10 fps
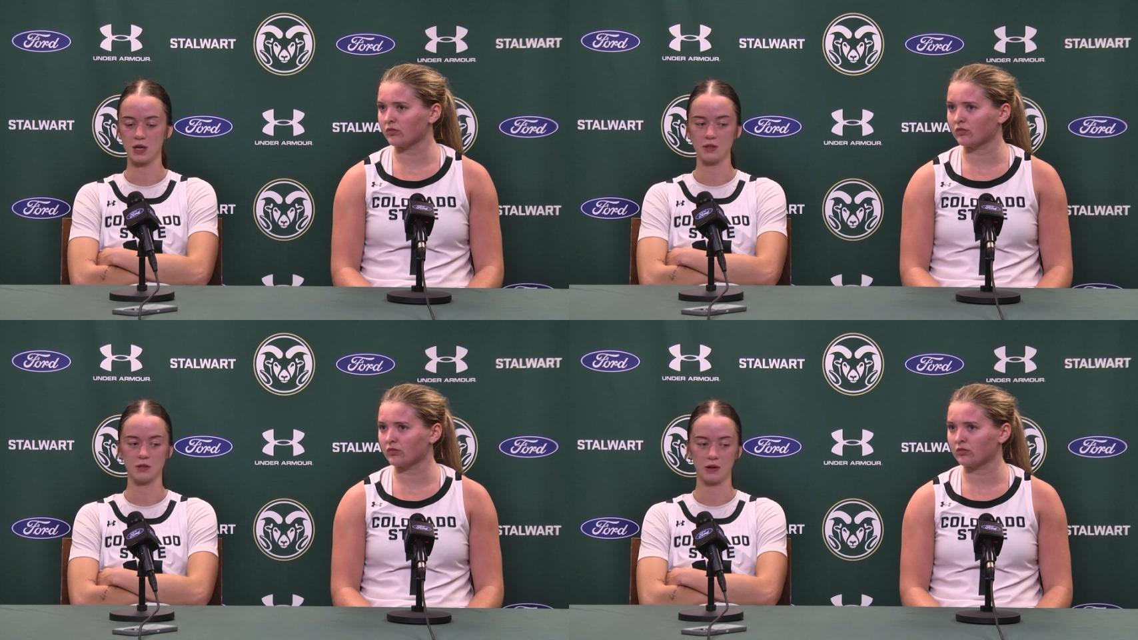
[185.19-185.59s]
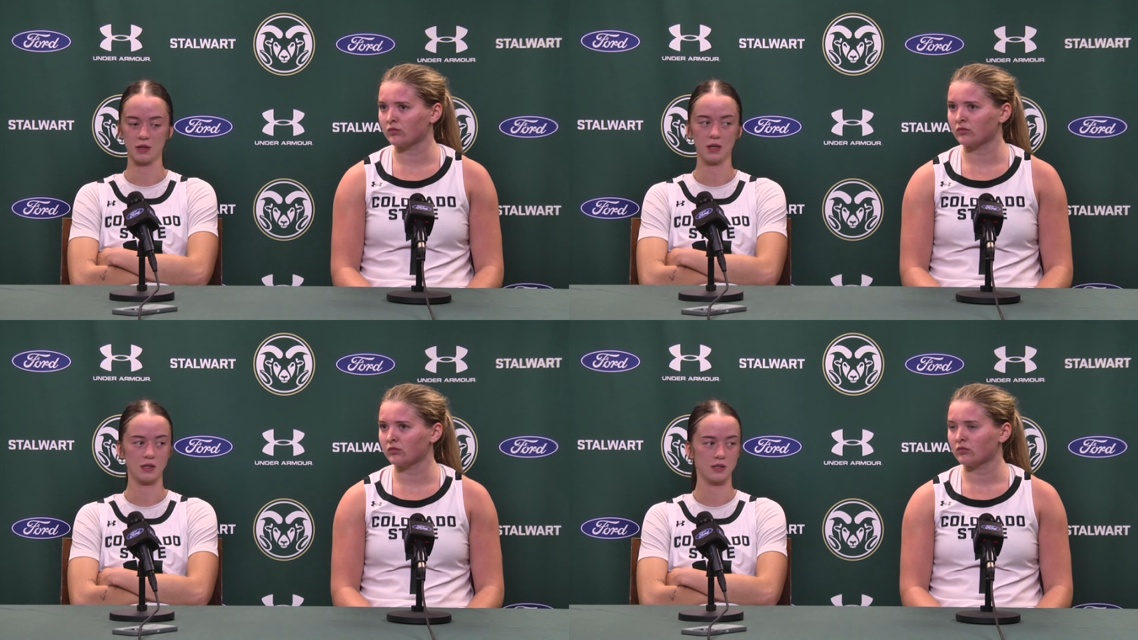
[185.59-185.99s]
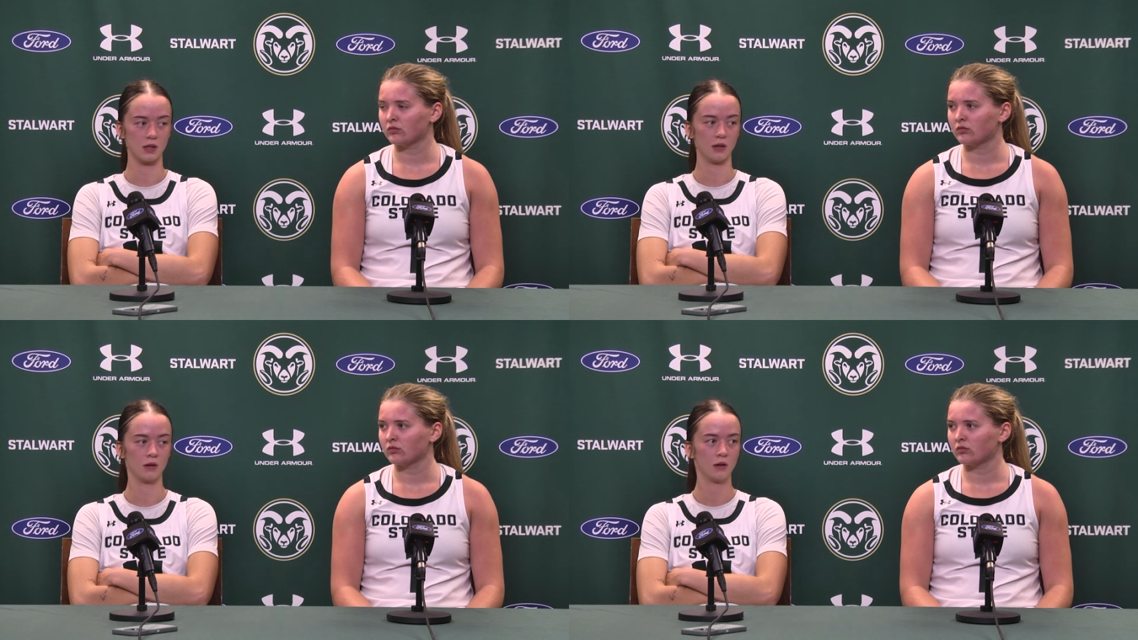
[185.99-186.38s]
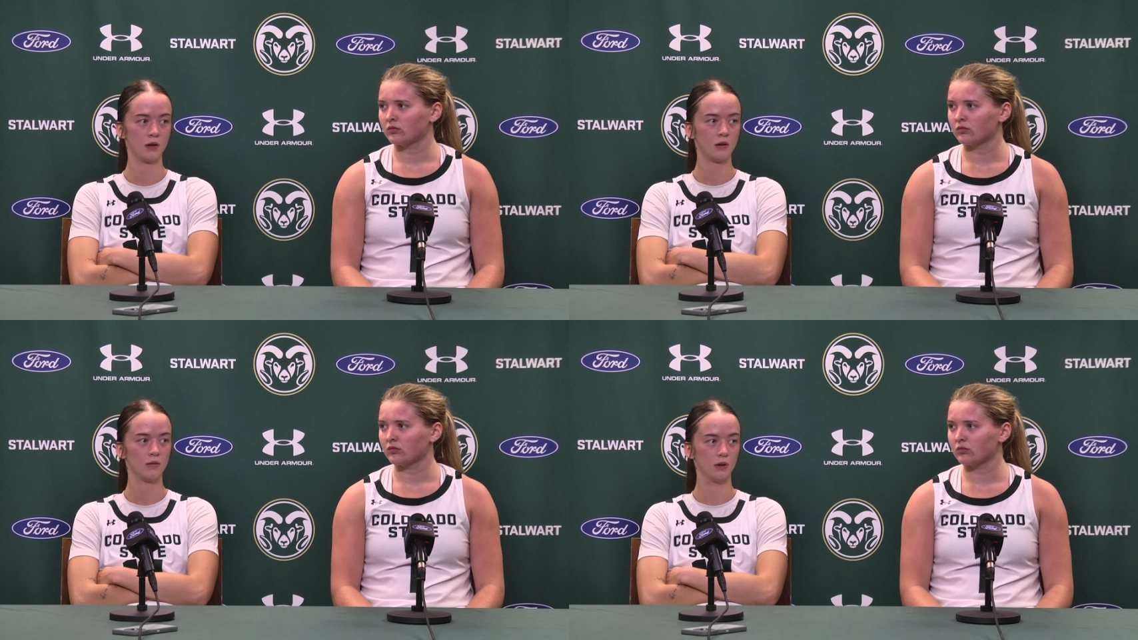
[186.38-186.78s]
Speaker 1: there. So I think it's uh,
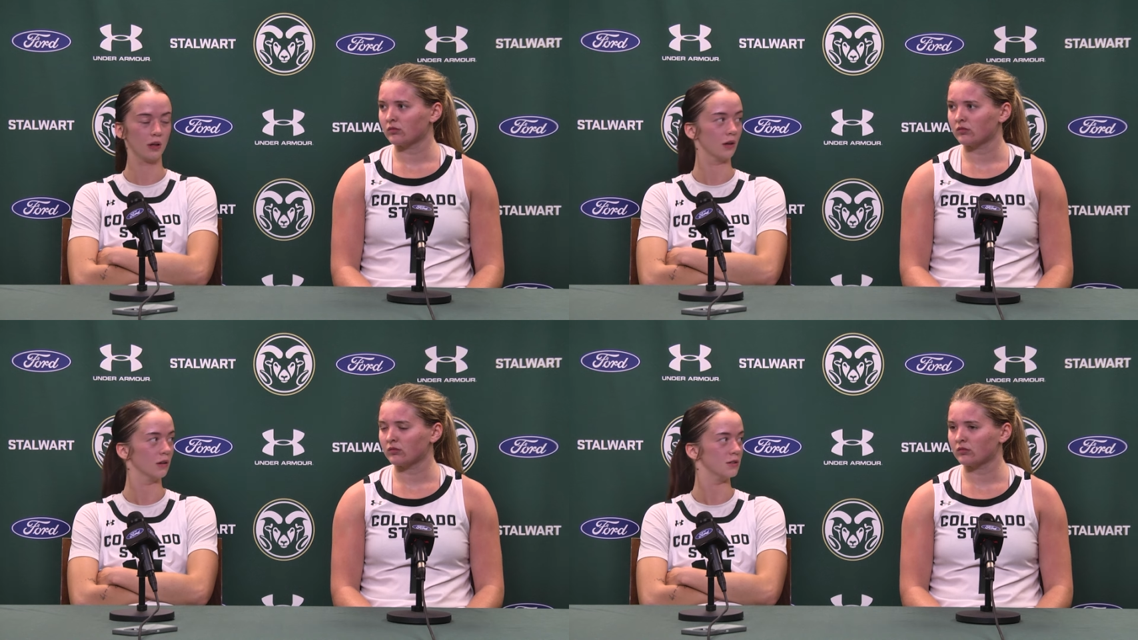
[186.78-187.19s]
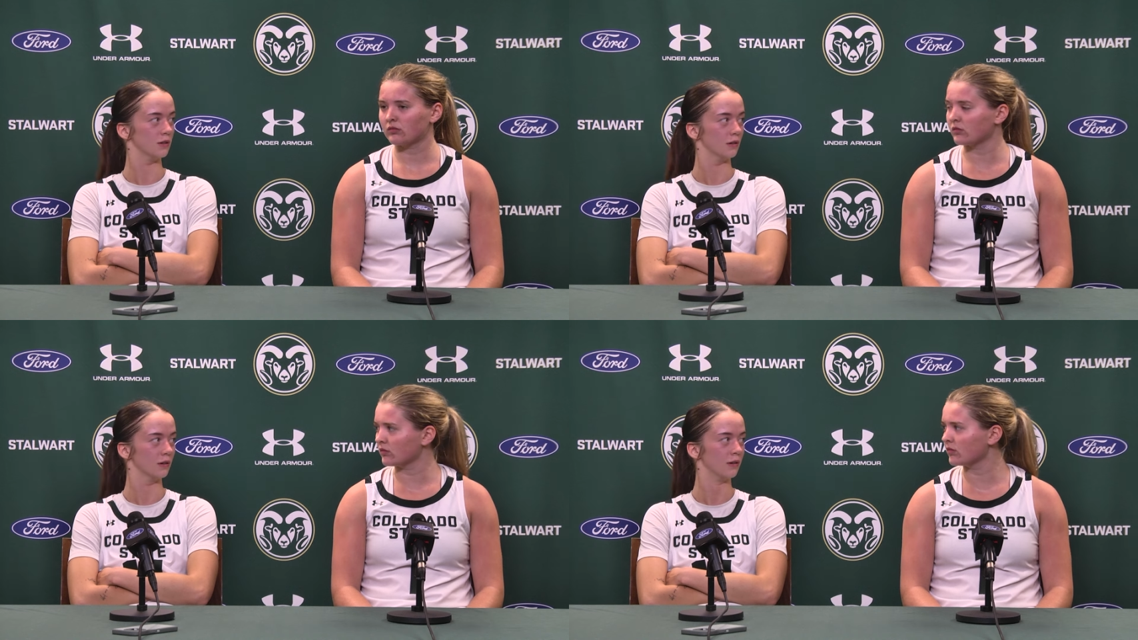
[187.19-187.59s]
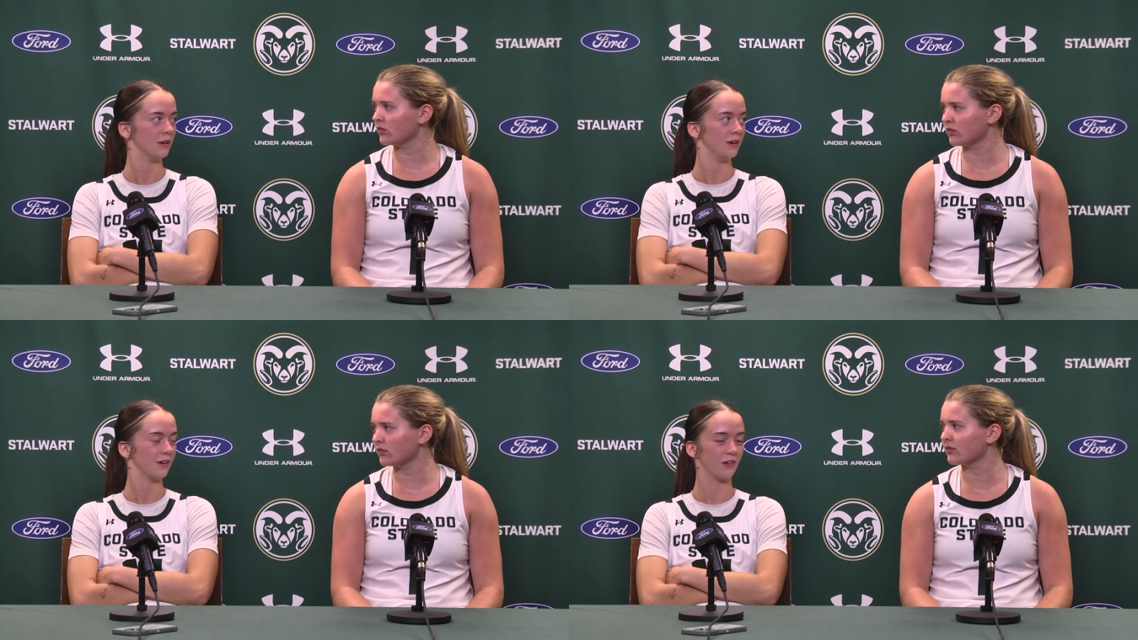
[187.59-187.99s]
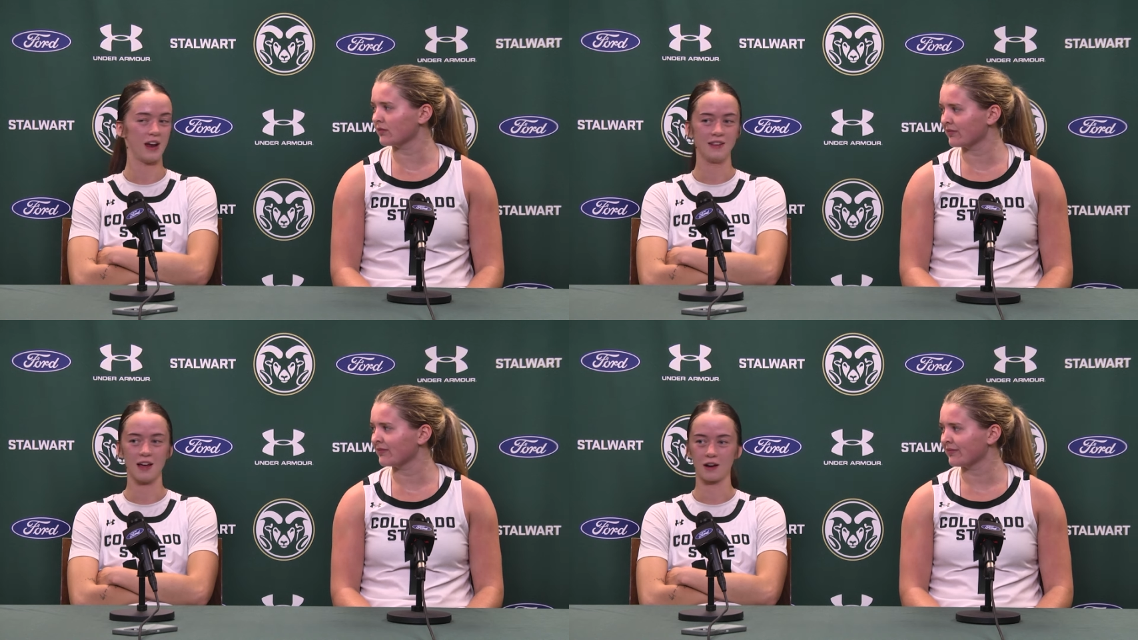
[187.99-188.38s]
really good to
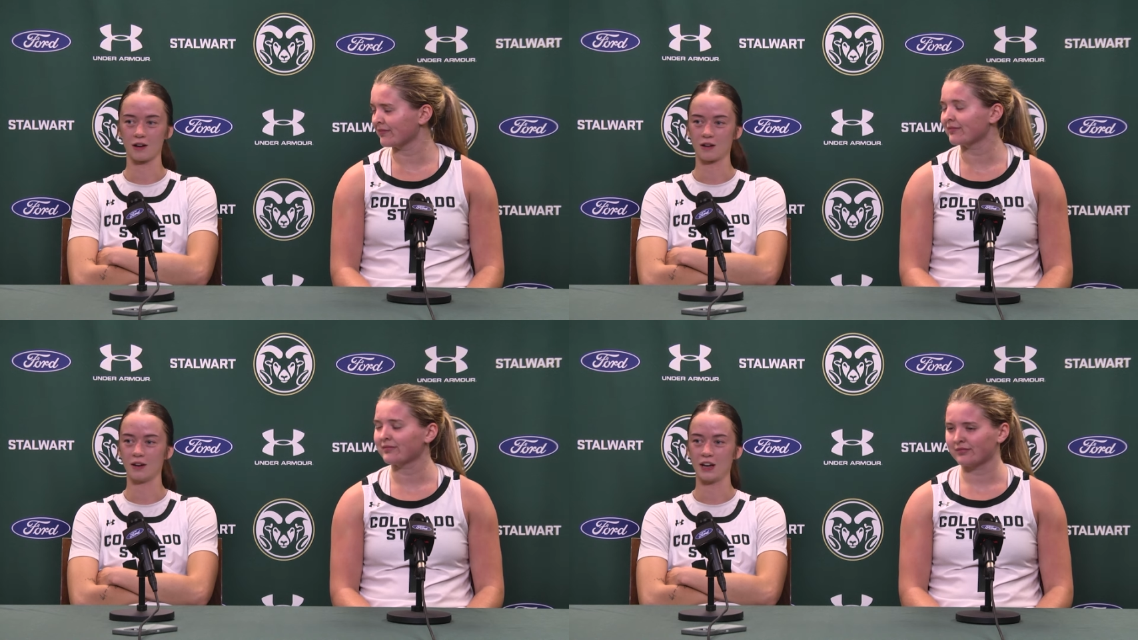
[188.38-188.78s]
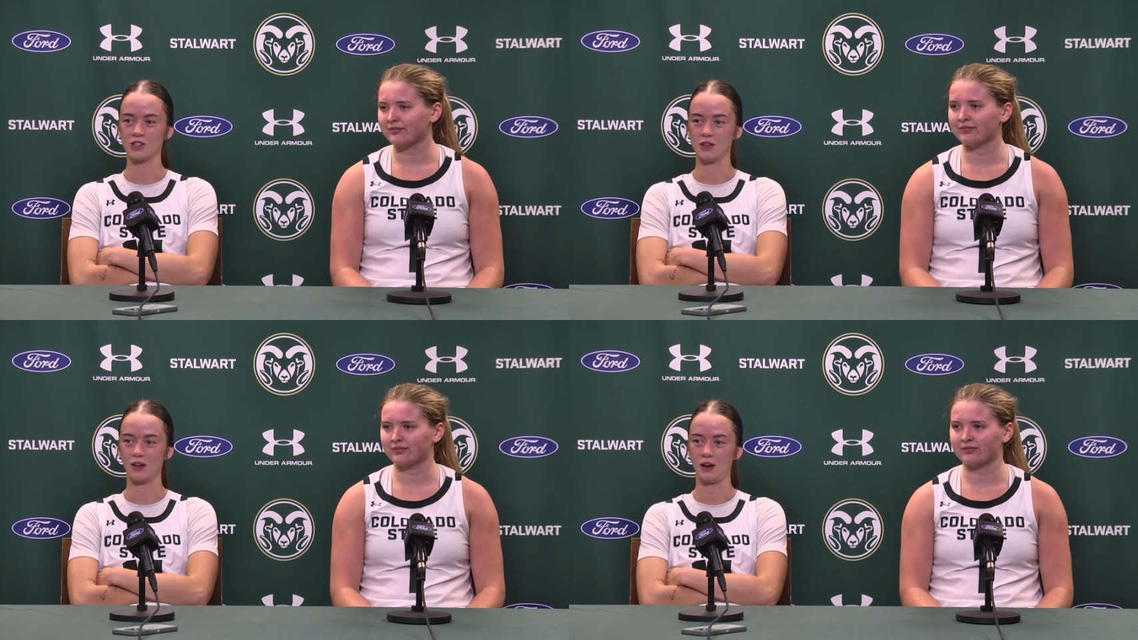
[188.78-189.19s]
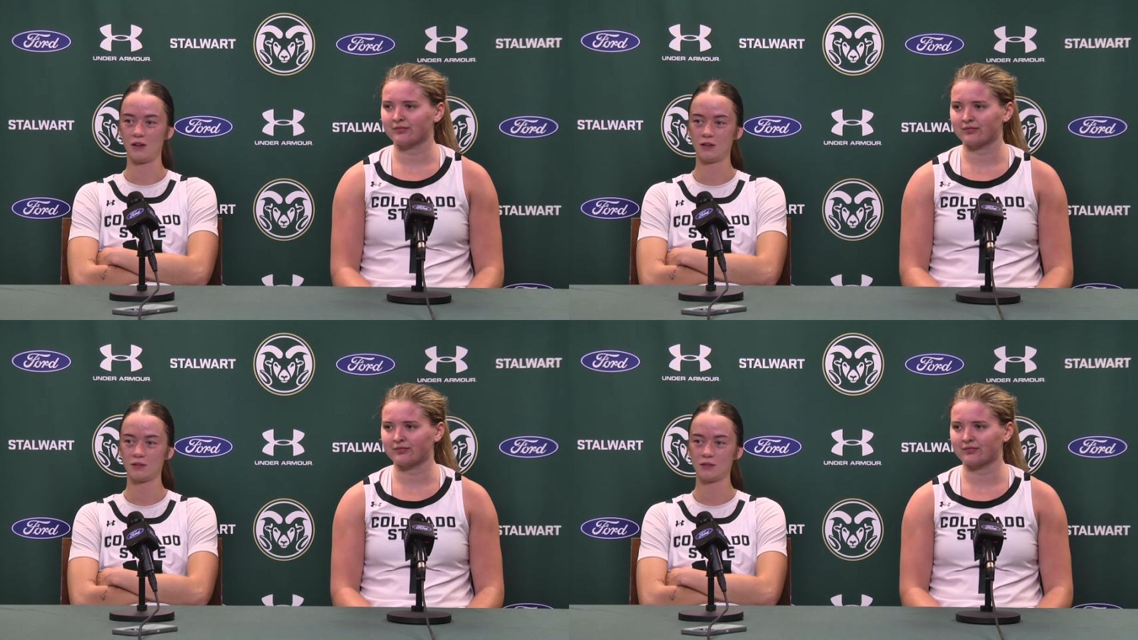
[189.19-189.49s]
create that connection there.